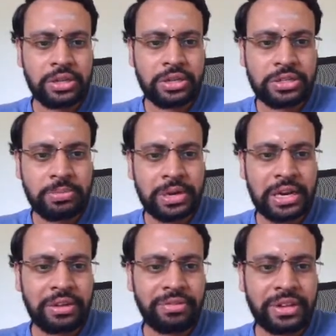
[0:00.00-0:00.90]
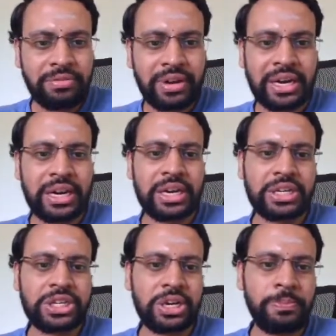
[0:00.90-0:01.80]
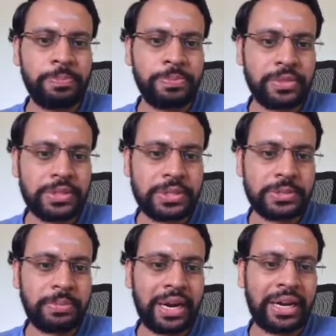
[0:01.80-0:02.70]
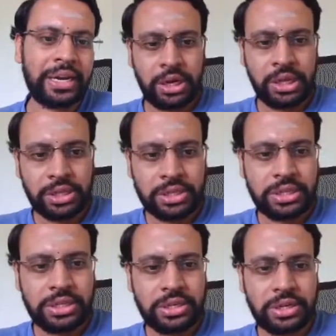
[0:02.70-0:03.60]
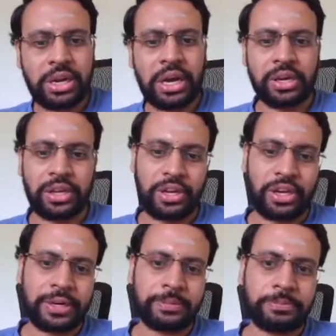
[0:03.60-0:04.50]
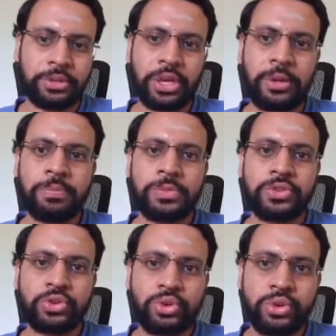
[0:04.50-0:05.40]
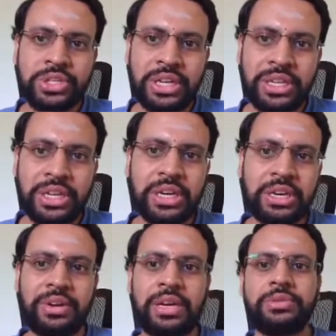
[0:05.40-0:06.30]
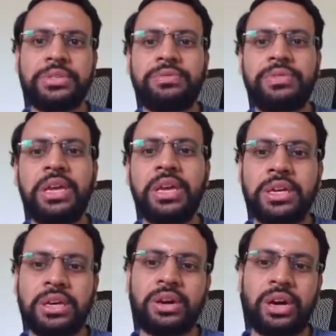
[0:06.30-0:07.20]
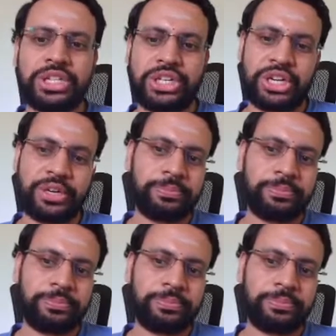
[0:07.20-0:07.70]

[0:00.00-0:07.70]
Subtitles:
Similarly for the y direction, this is bright and this is dark here. Okay, so those are the derivatives of the Gaussian.